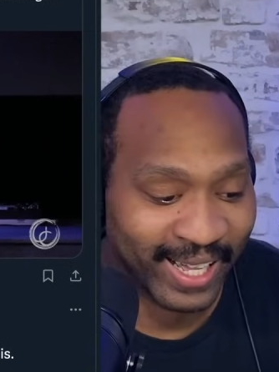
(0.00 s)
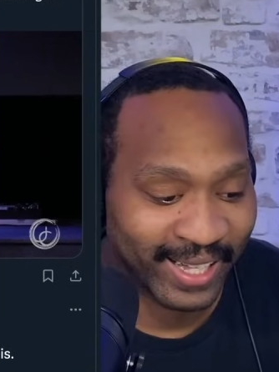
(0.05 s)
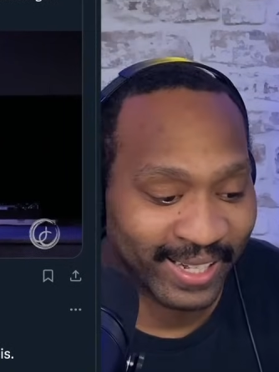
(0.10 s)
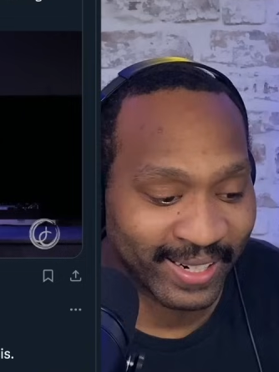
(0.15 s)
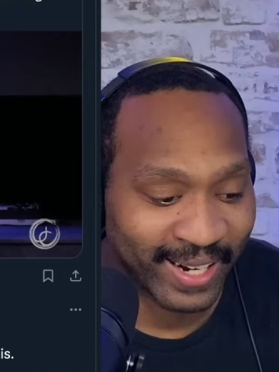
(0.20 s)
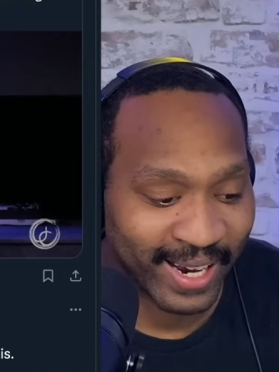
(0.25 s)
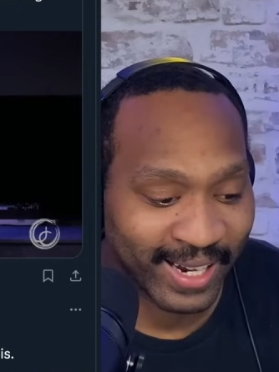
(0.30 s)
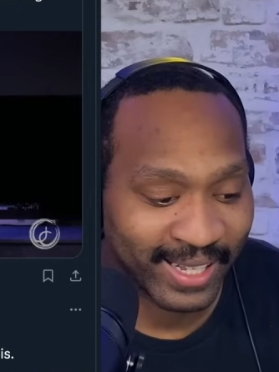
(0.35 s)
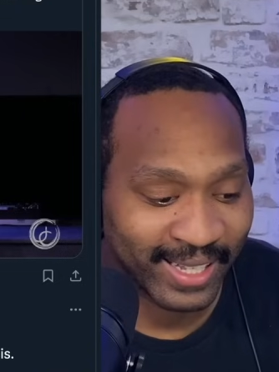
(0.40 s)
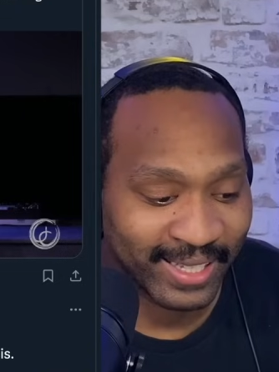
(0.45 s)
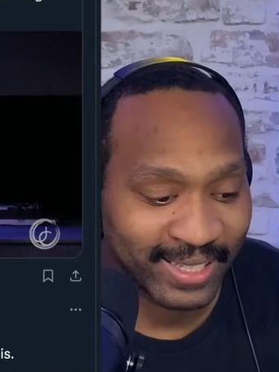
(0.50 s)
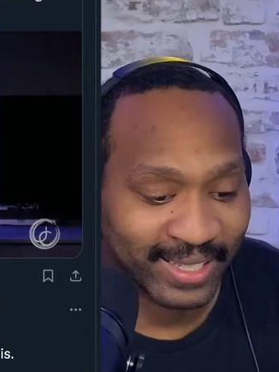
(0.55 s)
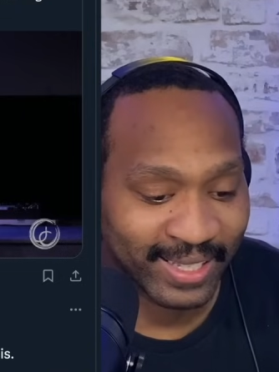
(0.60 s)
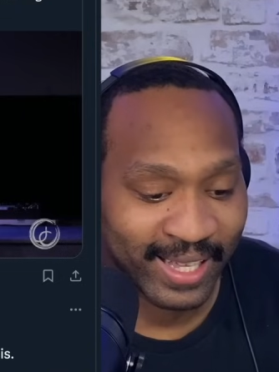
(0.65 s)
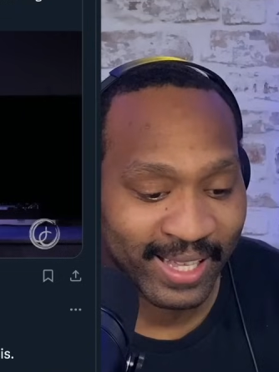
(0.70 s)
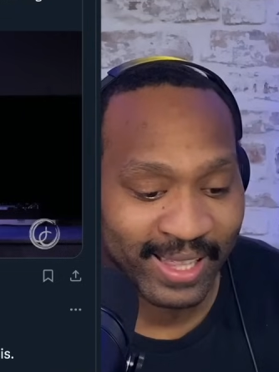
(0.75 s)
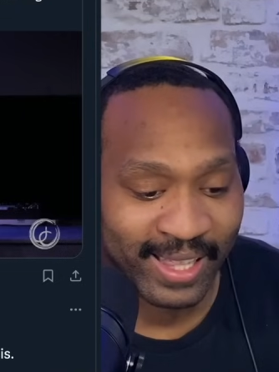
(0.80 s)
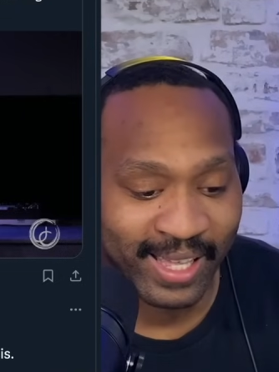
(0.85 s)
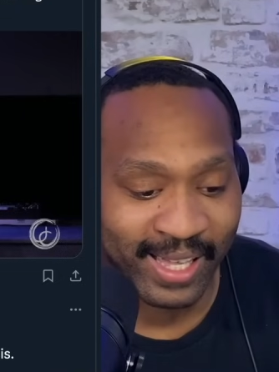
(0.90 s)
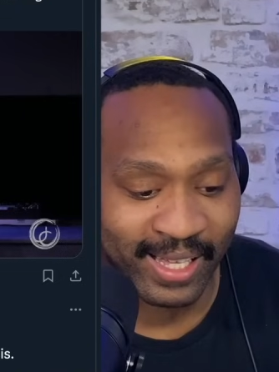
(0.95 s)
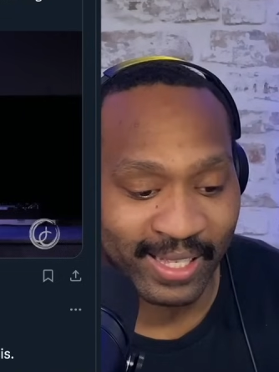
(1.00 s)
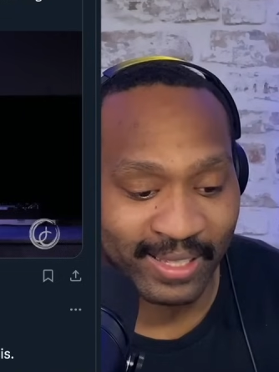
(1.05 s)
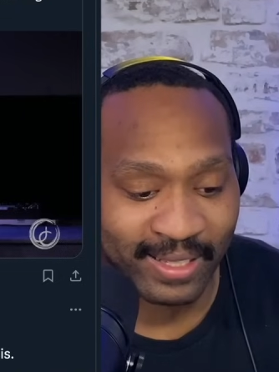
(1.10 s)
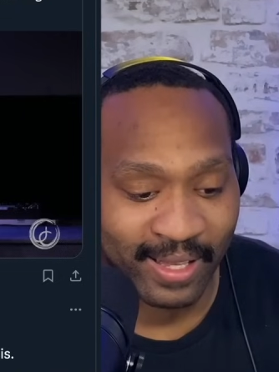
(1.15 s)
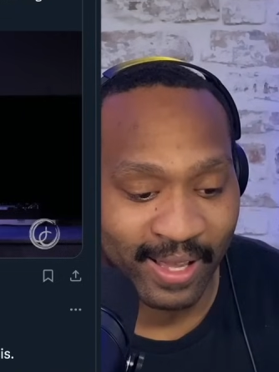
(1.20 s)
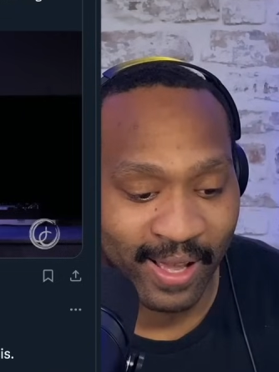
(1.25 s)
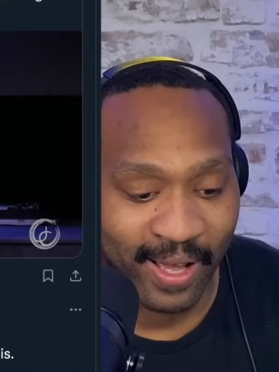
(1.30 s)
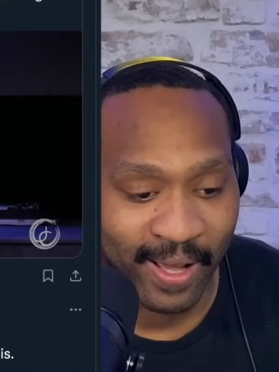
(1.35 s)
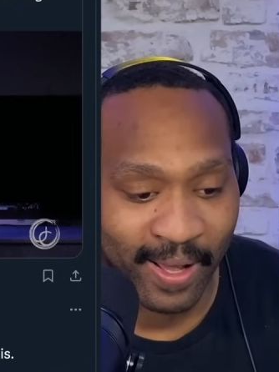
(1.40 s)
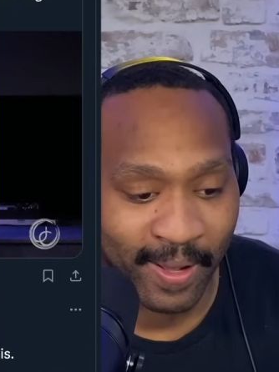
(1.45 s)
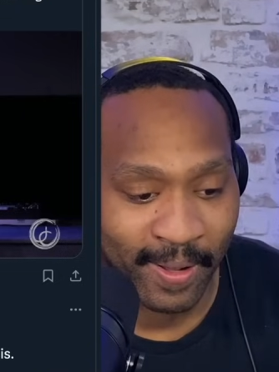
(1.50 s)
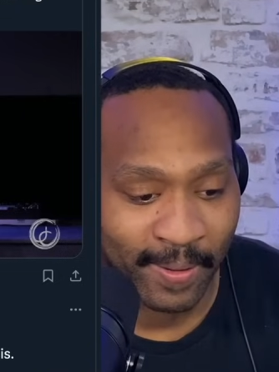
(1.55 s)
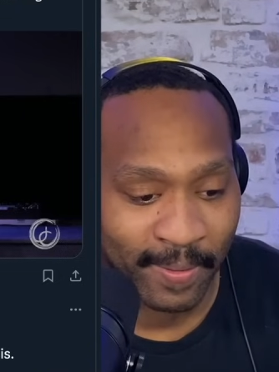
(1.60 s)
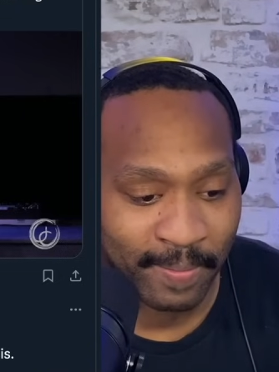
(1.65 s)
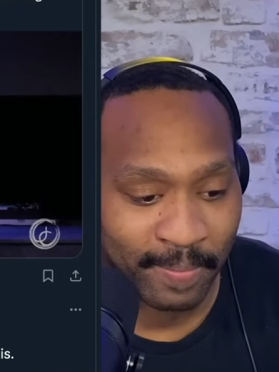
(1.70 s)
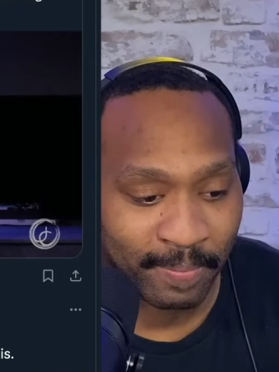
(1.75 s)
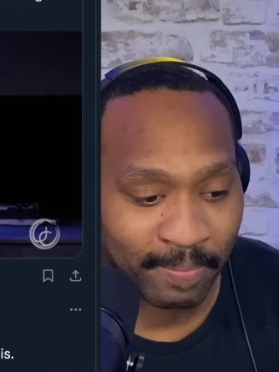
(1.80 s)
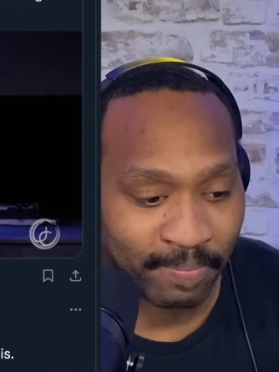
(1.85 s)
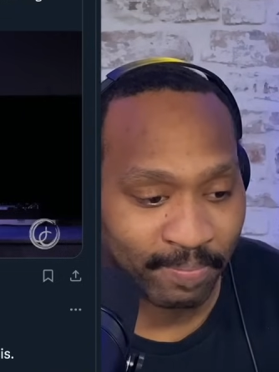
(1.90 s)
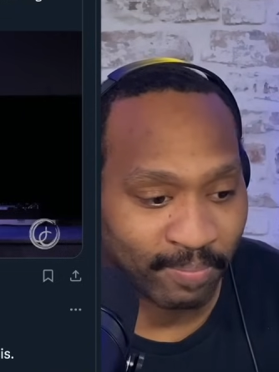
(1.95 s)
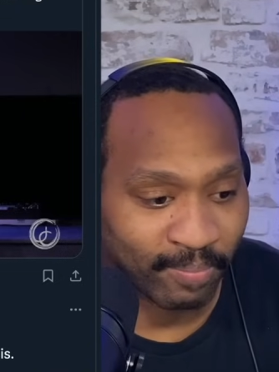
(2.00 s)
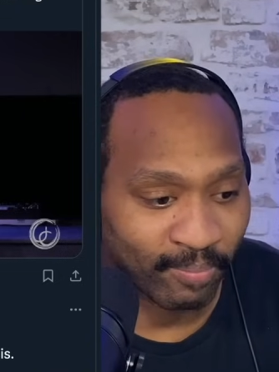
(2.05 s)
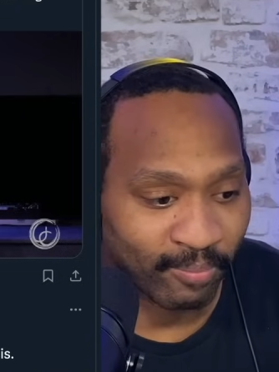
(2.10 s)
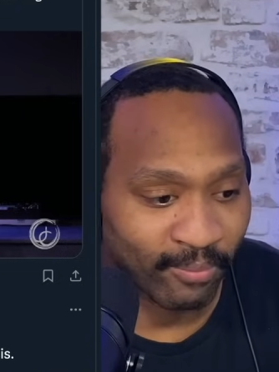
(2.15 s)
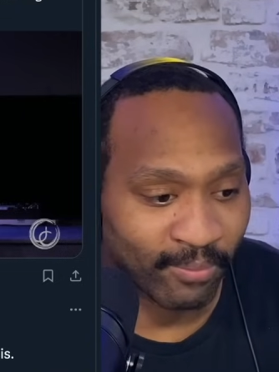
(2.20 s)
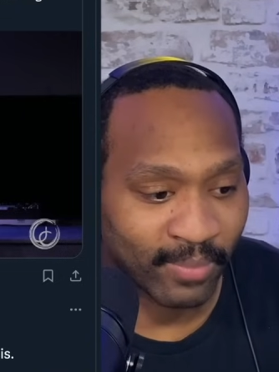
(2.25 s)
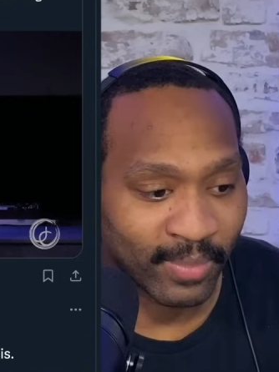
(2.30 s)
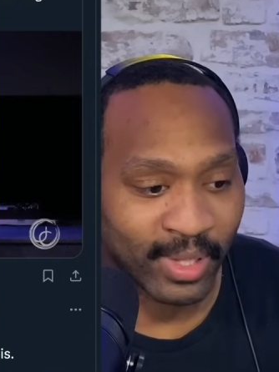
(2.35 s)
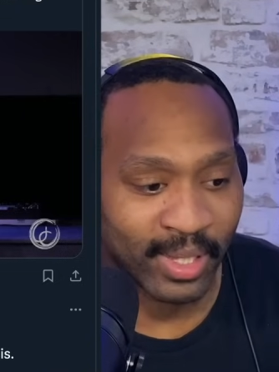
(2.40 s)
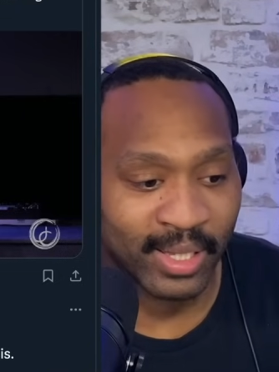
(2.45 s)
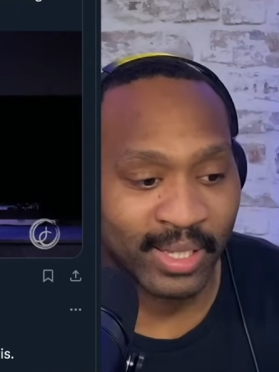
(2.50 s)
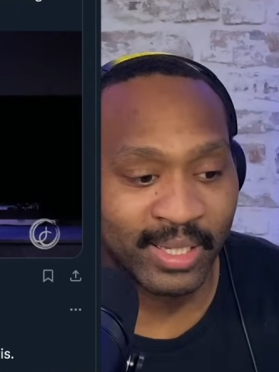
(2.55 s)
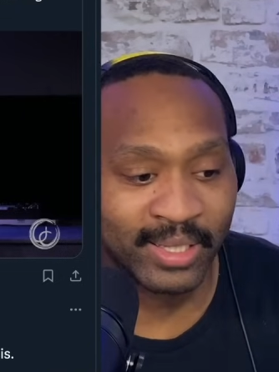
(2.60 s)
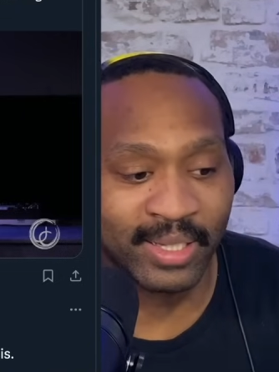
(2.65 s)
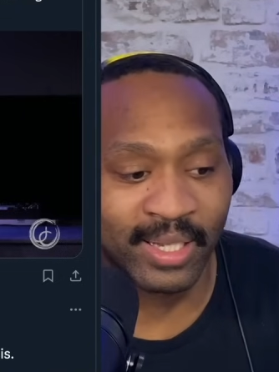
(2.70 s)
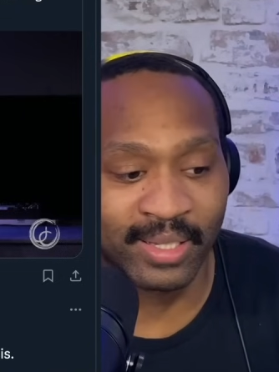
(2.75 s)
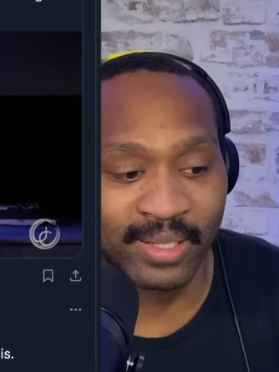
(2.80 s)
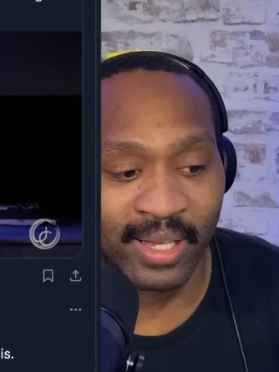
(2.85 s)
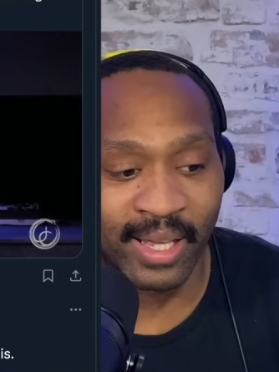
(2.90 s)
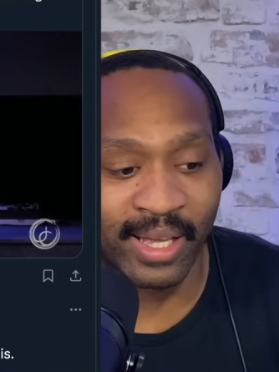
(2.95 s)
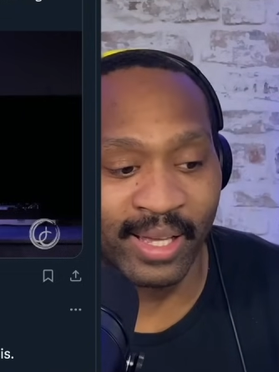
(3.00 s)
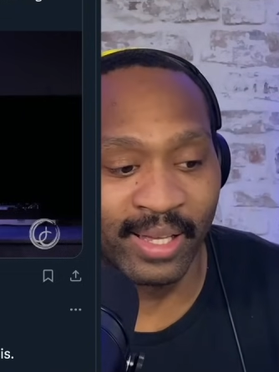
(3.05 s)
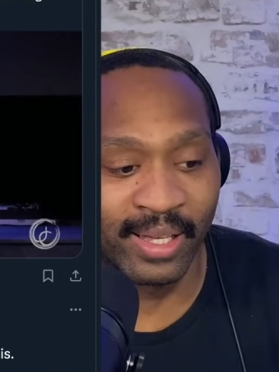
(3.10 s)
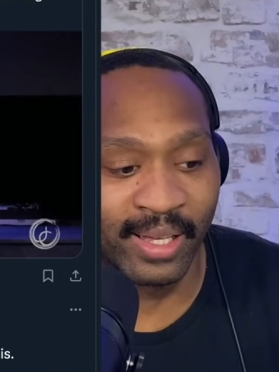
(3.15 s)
Right? He said this. Um, he says,